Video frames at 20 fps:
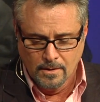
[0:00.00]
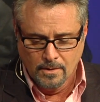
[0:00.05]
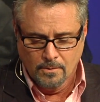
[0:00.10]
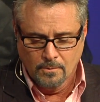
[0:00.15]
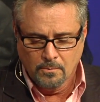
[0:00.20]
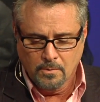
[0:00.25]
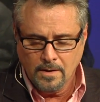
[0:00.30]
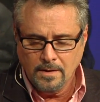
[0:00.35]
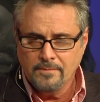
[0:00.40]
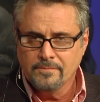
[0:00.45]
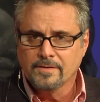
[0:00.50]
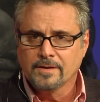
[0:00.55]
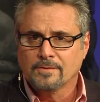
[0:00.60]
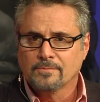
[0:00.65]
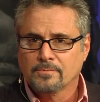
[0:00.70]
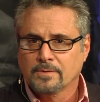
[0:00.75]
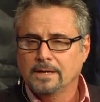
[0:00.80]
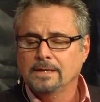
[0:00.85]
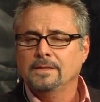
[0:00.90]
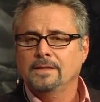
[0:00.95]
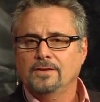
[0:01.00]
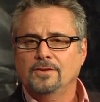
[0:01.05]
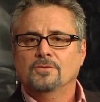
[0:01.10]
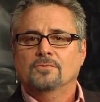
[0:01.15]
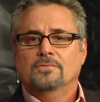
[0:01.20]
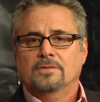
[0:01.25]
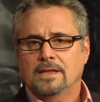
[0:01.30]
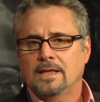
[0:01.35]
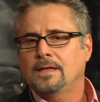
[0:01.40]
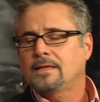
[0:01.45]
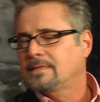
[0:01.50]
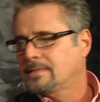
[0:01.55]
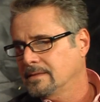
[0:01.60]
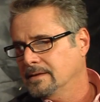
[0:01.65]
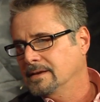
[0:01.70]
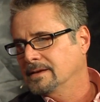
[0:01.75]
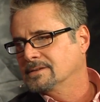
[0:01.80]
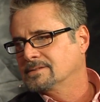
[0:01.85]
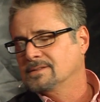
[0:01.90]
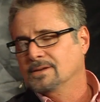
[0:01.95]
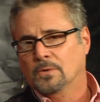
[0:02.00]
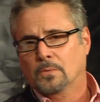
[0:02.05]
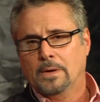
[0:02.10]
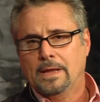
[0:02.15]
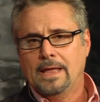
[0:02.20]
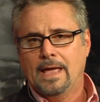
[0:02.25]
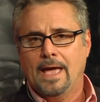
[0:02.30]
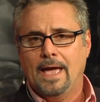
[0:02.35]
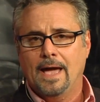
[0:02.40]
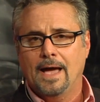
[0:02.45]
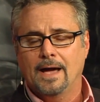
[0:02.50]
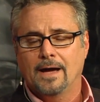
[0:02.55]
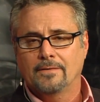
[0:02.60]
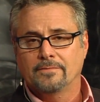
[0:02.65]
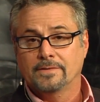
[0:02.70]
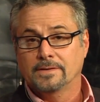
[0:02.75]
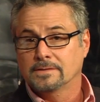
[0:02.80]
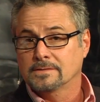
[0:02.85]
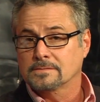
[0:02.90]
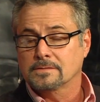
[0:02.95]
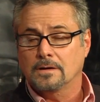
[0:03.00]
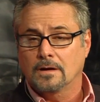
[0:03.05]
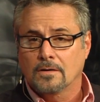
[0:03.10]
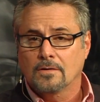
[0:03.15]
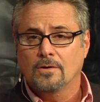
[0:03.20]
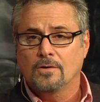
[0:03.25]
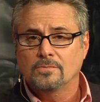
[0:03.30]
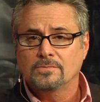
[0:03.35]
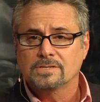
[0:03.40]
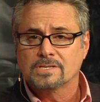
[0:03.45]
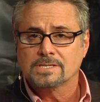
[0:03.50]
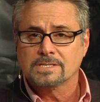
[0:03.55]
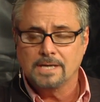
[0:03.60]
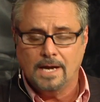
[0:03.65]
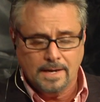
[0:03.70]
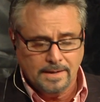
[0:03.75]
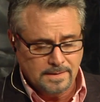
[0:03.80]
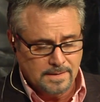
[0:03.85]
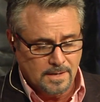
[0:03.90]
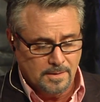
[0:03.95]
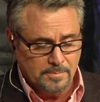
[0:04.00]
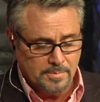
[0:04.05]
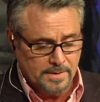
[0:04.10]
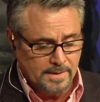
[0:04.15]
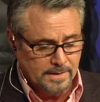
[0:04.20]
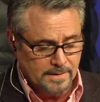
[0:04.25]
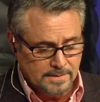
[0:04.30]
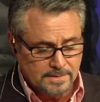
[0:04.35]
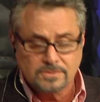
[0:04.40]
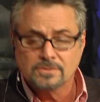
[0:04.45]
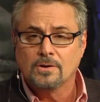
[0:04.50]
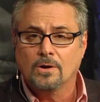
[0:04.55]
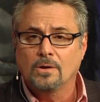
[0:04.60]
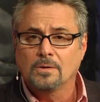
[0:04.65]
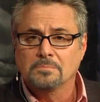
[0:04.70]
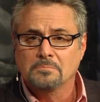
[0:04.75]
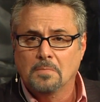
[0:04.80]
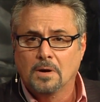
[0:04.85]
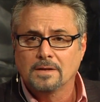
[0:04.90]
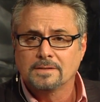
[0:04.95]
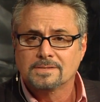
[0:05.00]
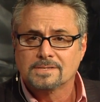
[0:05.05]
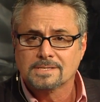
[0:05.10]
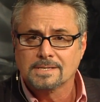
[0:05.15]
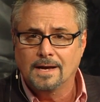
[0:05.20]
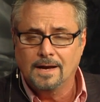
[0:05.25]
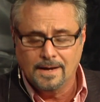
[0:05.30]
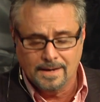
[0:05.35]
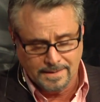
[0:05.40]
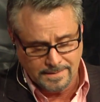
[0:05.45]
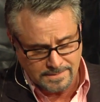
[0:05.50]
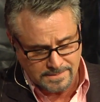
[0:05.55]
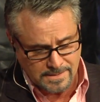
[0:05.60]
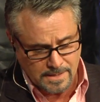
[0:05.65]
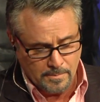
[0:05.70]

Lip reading: One of the really unique things that we have is our own sign company, and it's called Mud Signs.